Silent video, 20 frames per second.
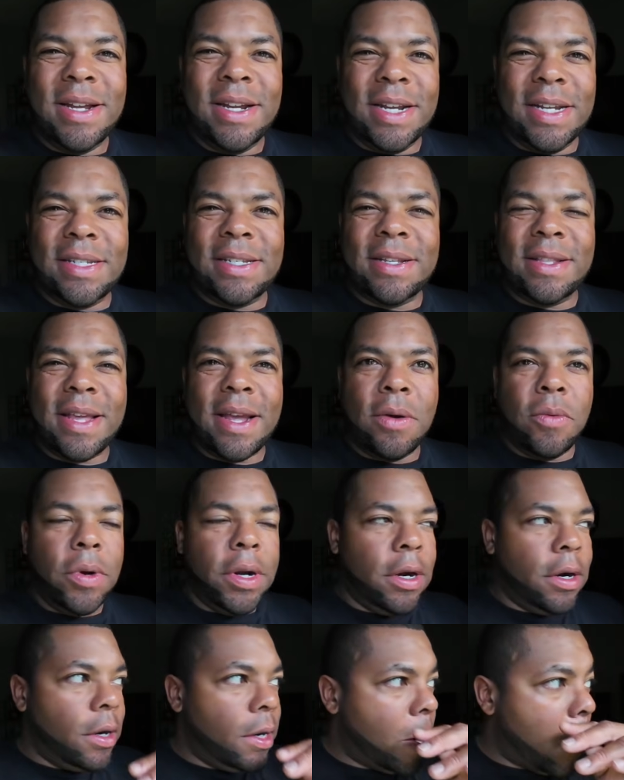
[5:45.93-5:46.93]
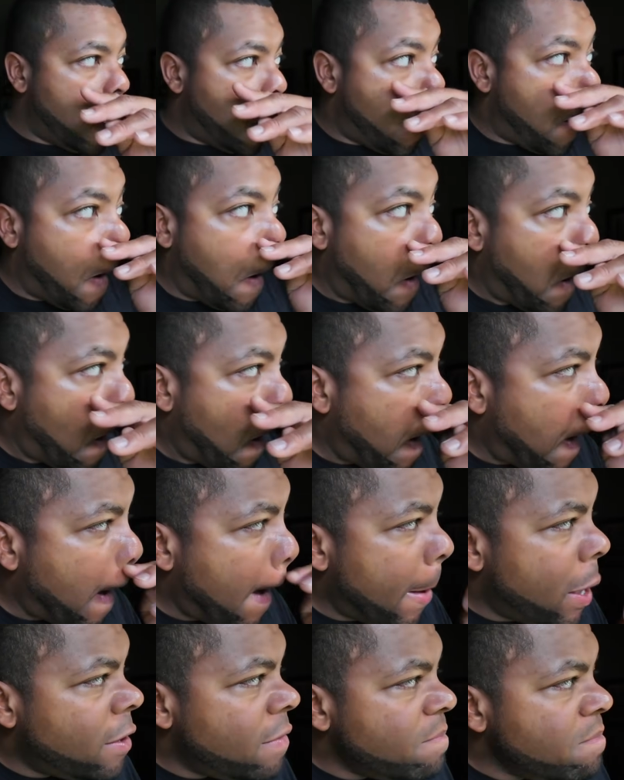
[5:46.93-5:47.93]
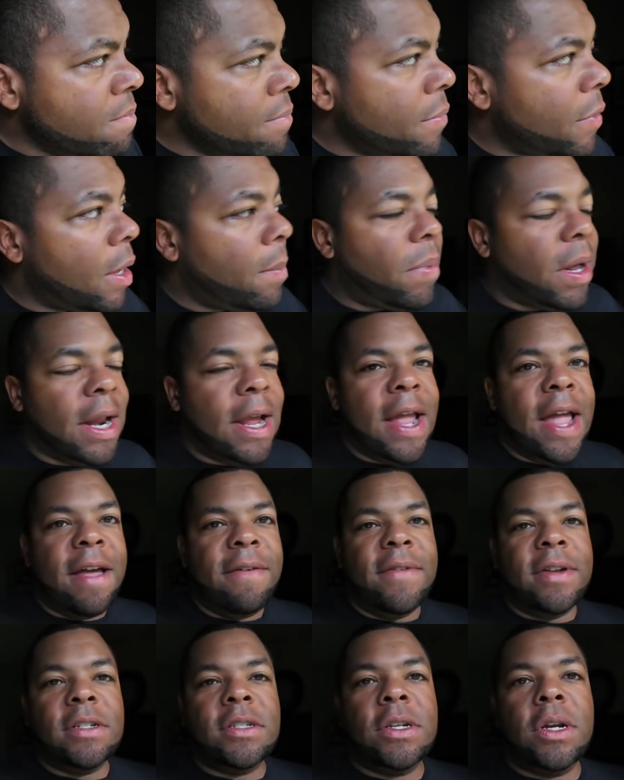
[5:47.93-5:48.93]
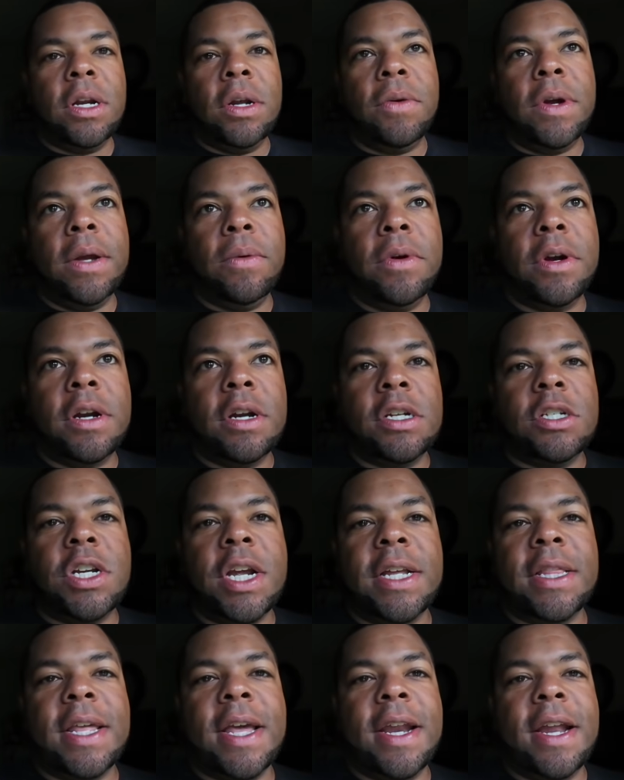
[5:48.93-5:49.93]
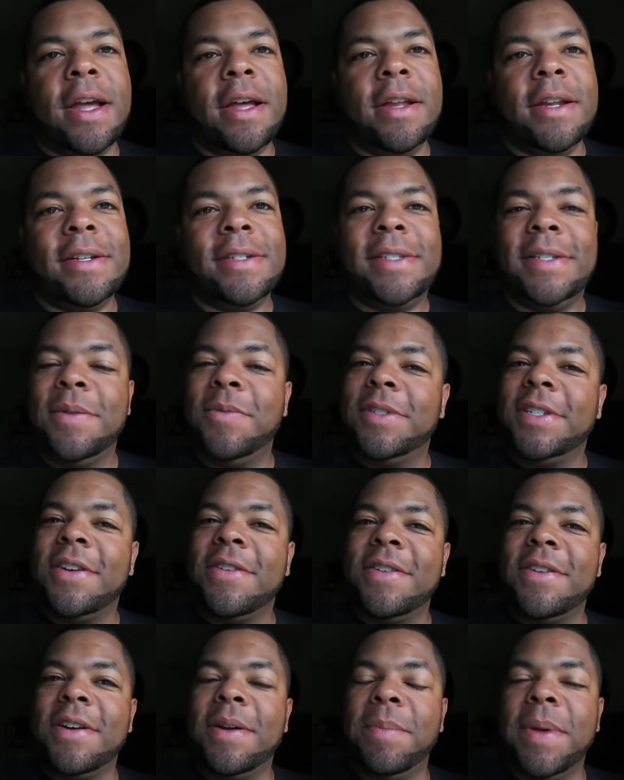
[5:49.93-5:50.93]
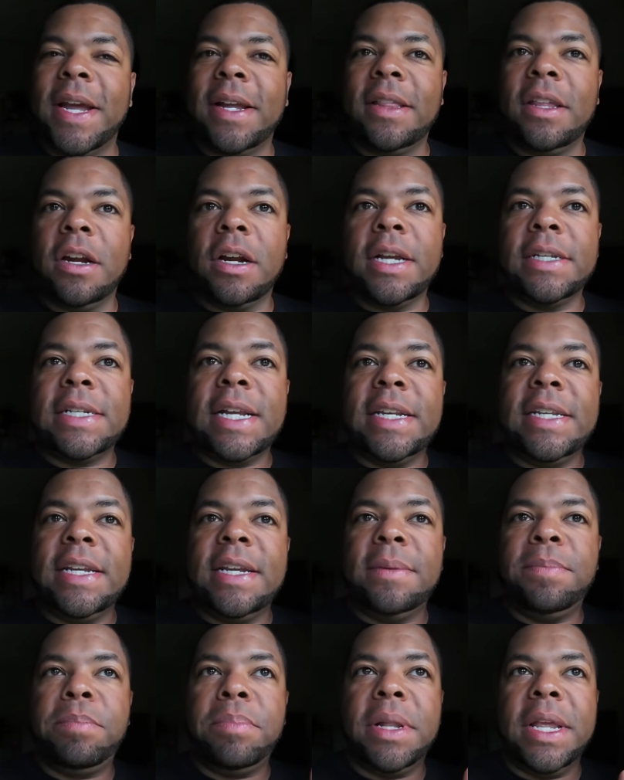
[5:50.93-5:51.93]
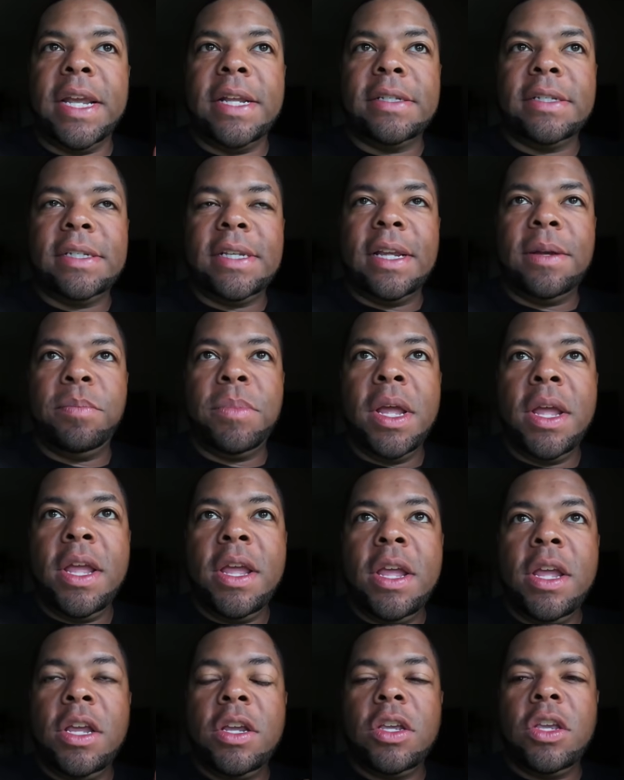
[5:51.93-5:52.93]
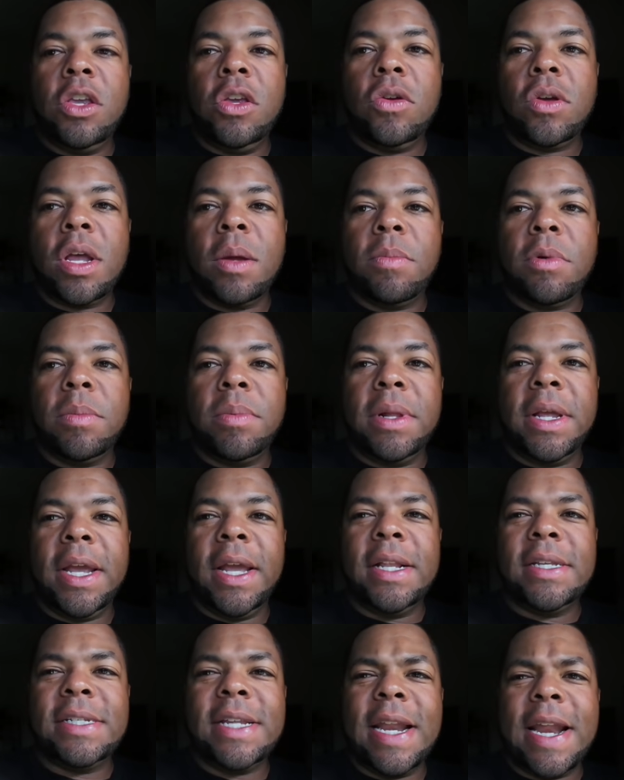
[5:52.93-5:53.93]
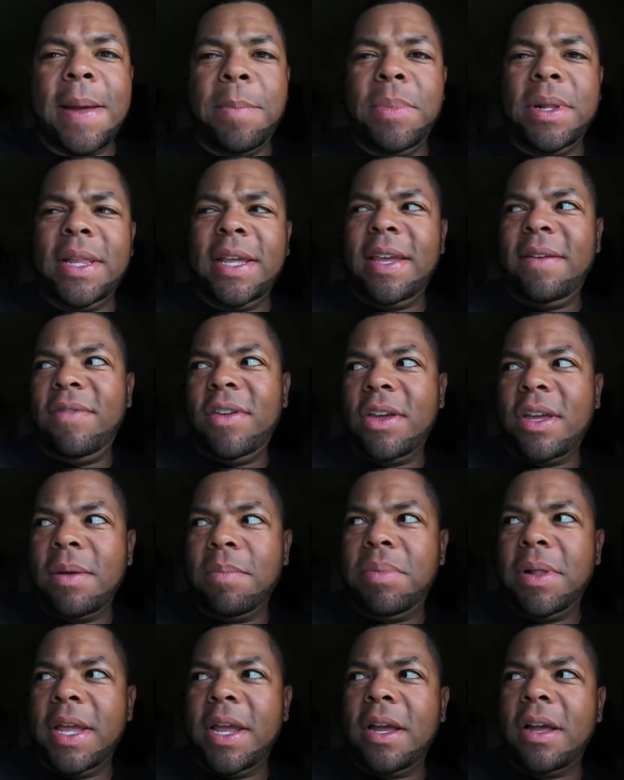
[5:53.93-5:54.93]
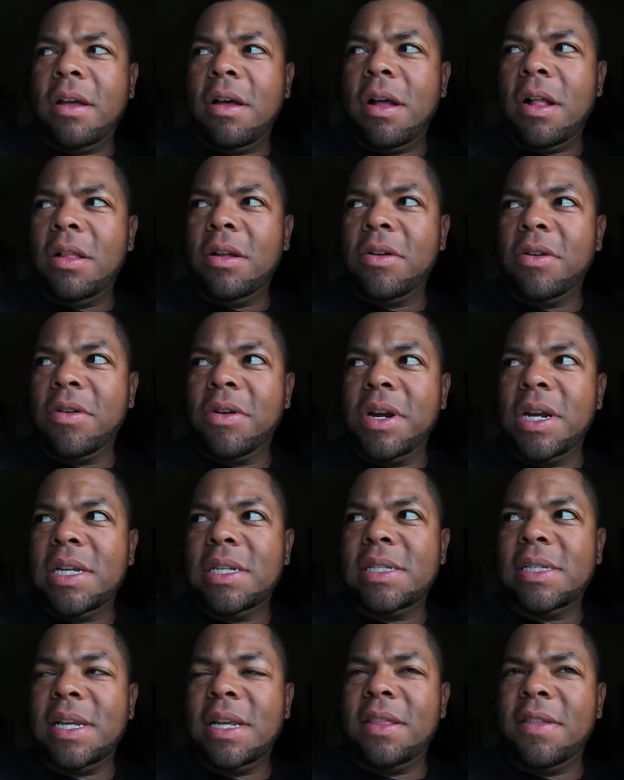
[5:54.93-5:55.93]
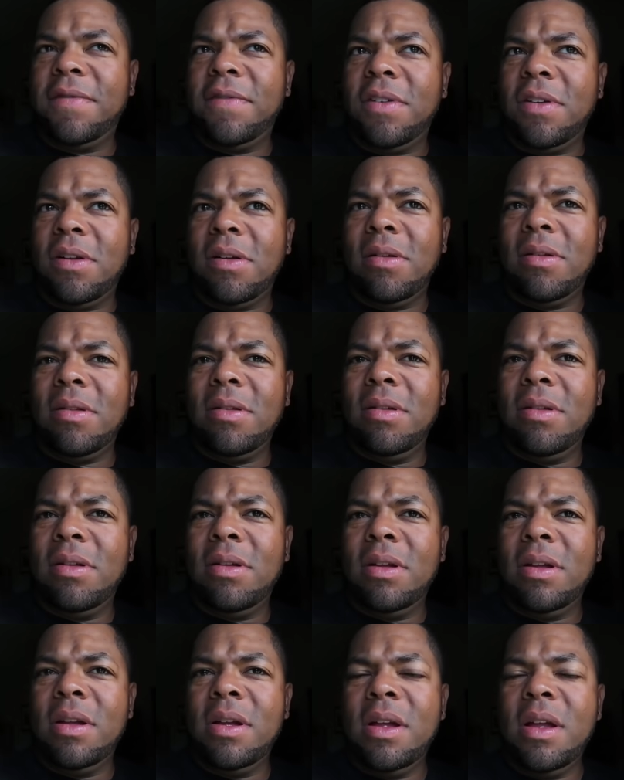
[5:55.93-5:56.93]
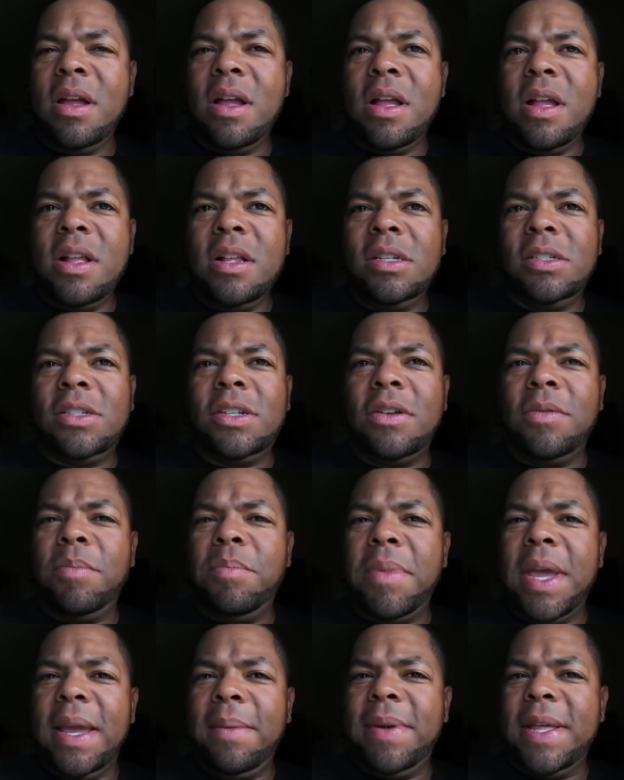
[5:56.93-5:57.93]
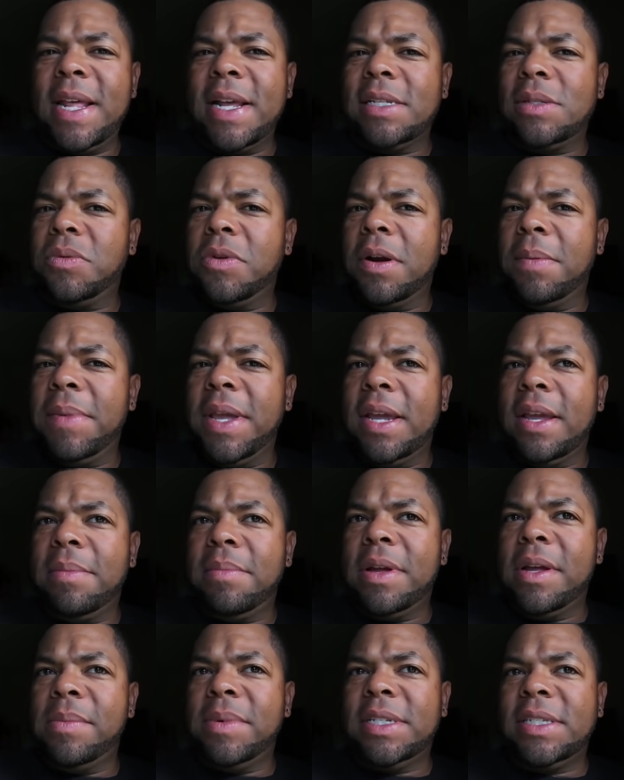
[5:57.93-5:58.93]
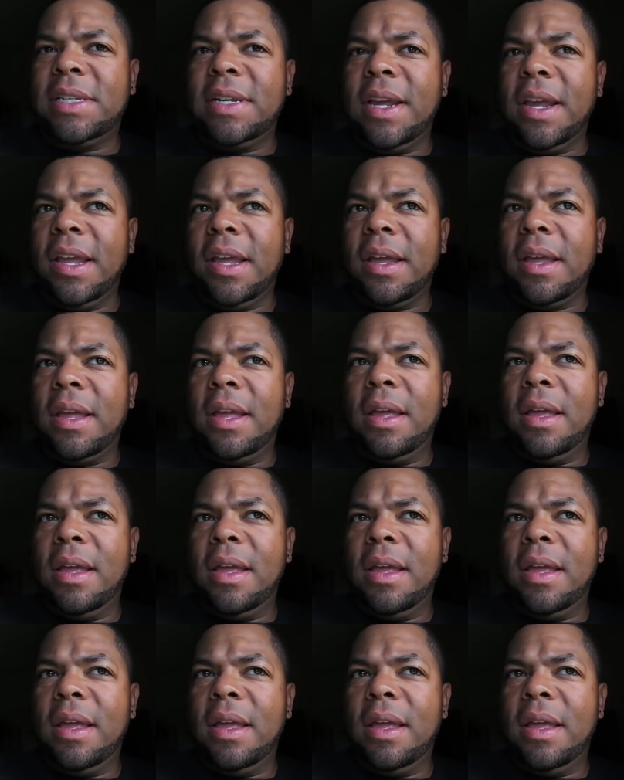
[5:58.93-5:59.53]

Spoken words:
Isn't that weird? But I haven't. So anyway, we're going to check that out and see what's going on back there because I did plant some cucumber plants and I believe you can plant collard greens in the fall. So maybe that's where I'm making my mistake.